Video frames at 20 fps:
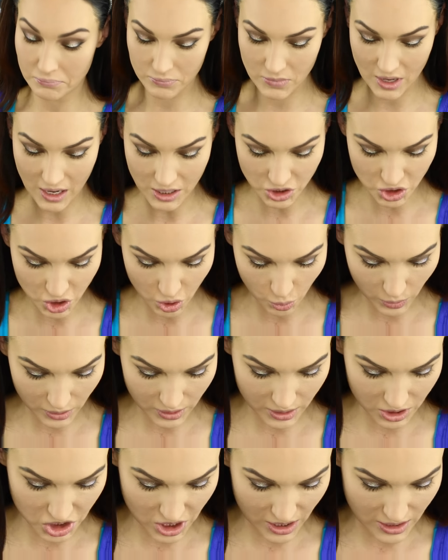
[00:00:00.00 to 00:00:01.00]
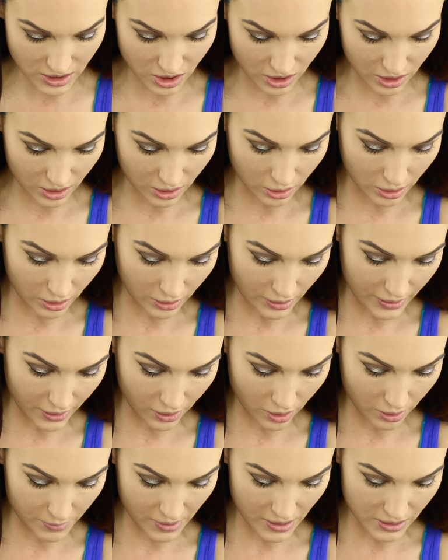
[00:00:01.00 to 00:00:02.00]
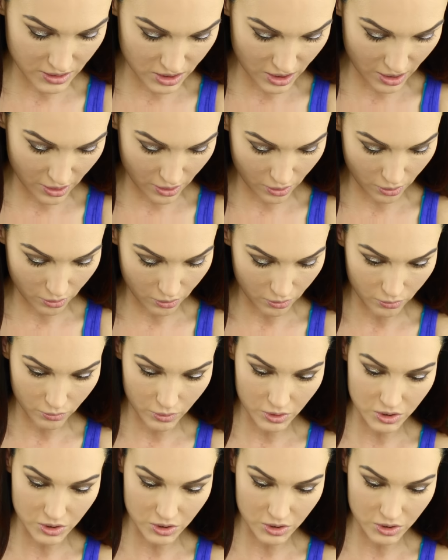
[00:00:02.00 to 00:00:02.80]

I'm not sure what the shades are gonna look like on me so